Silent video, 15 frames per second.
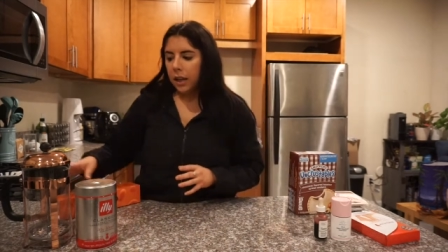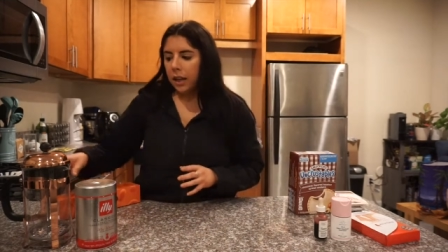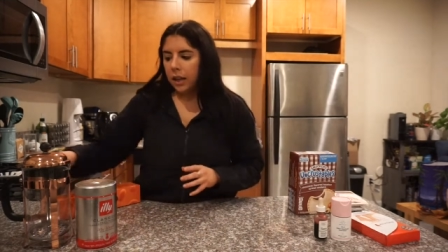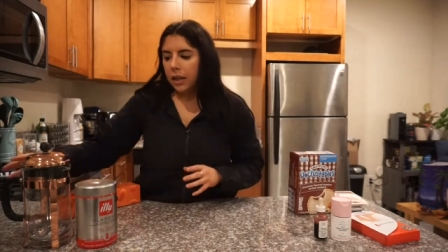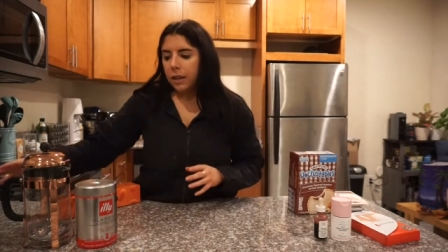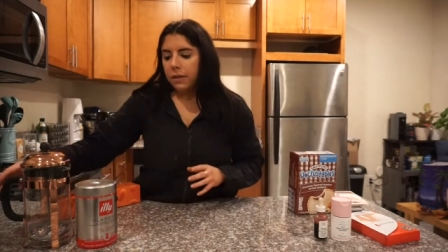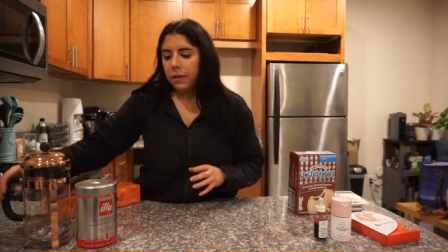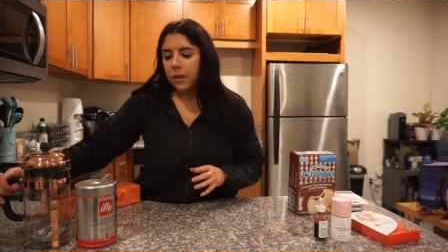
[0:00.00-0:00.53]

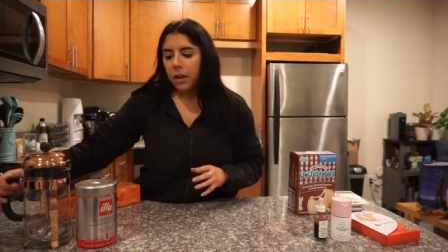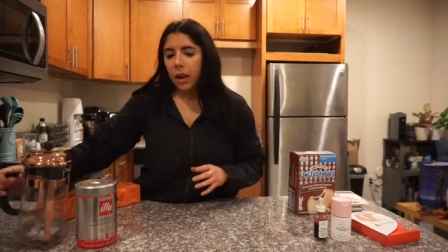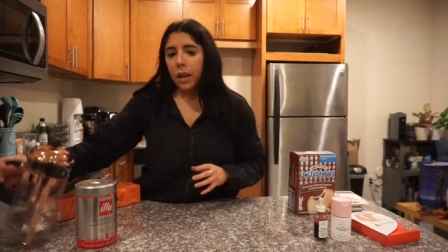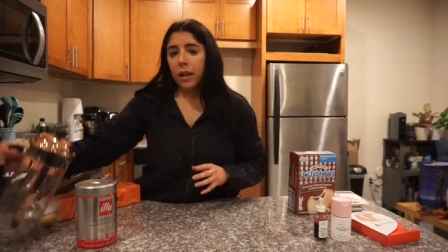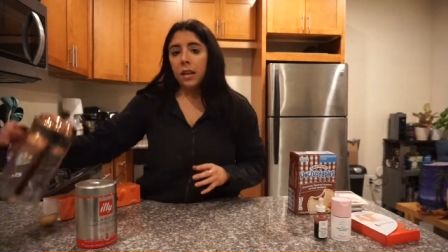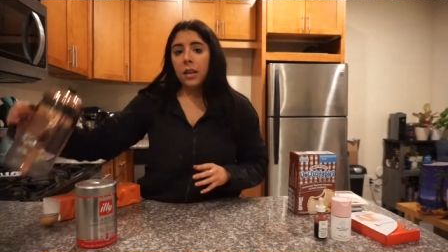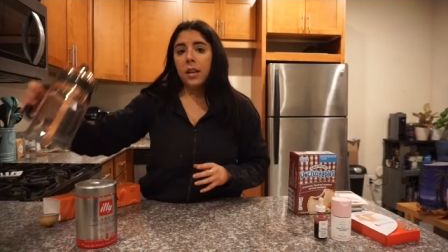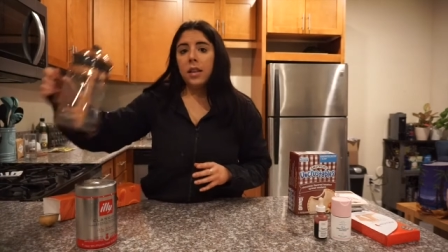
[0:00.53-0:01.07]
And if
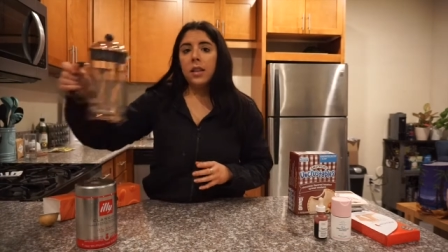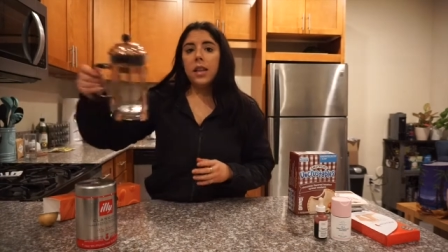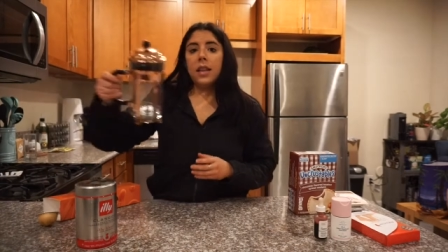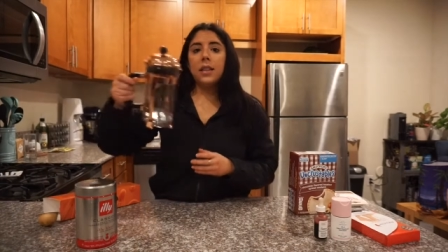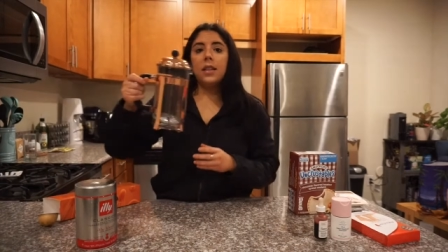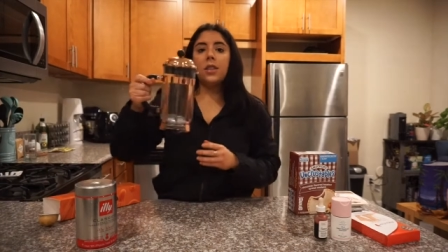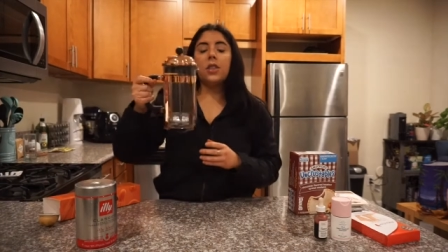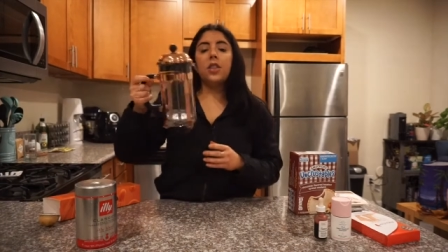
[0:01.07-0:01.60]
not,
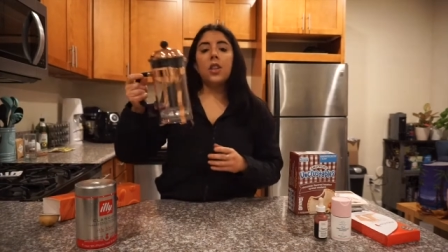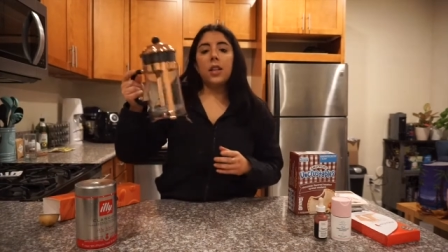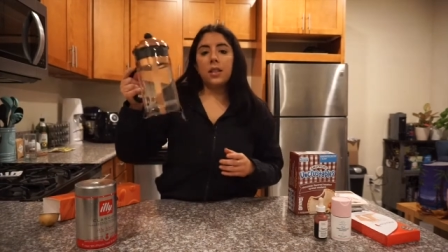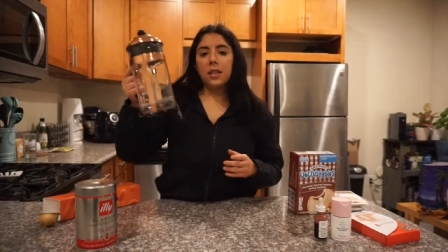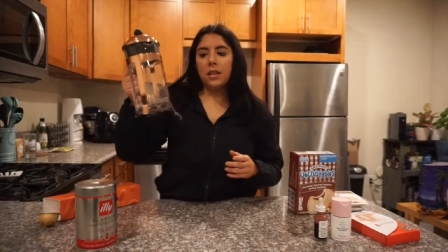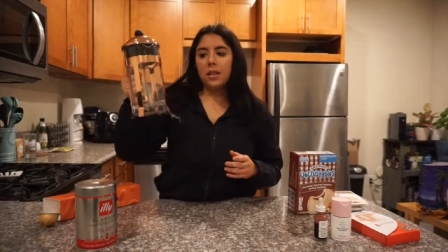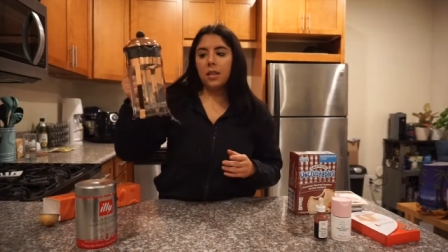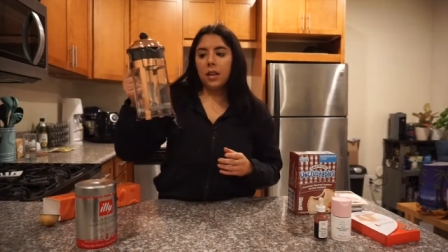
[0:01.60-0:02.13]
this is
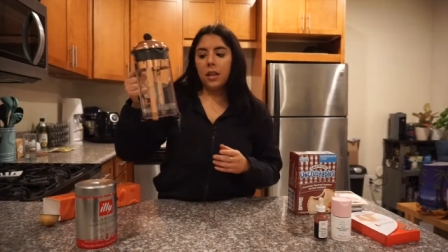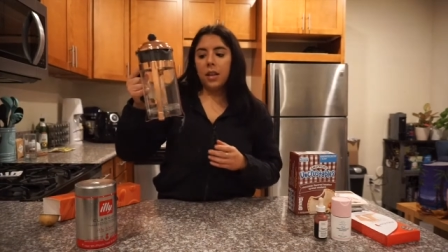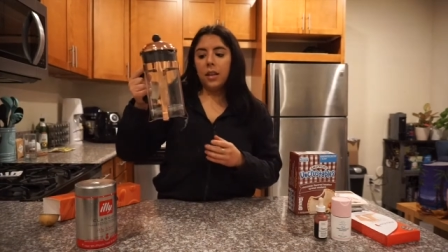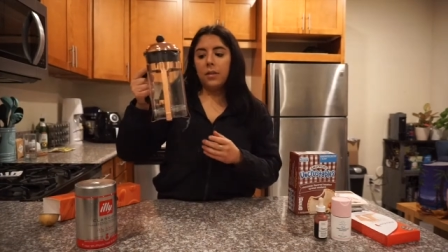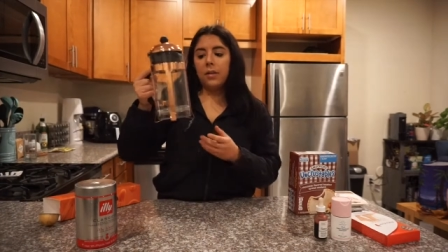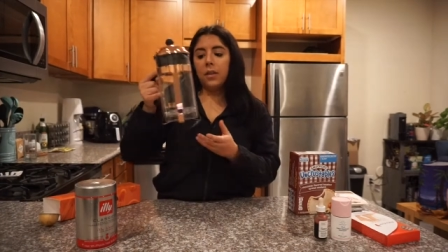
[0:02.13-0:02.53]
just as good.